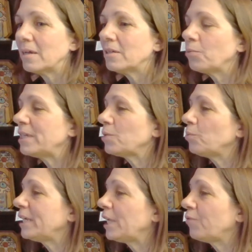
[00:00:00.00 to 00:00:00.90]
the reason
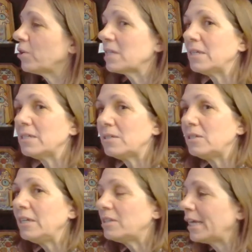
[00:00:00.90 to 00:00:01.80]
we give all these
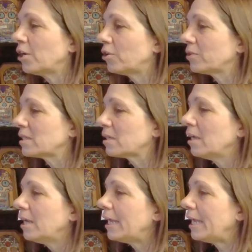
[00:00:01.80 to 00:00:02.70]
details
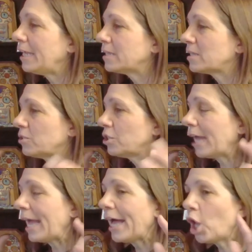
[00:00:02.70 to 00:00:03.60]
is to
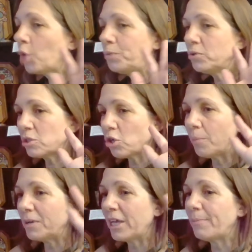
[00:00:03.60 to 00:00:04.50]
help you
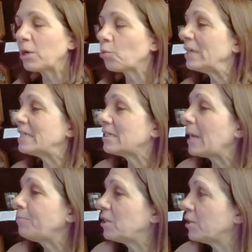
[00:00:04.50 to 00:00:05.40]
start becoming
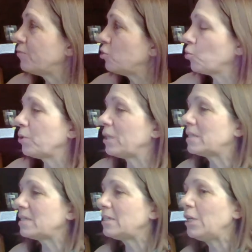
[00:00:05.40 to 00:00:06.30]
receptive to
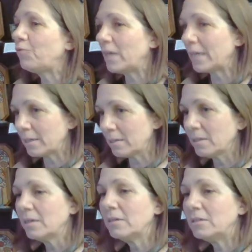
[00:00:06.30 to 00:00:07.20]
receiving
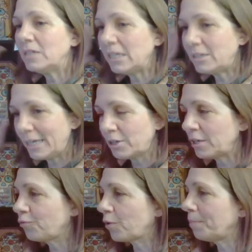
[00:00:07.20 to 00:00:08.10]
detailed
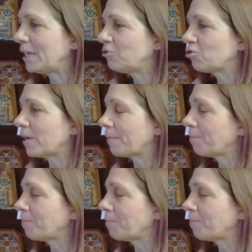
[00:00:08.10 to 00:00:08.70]
information.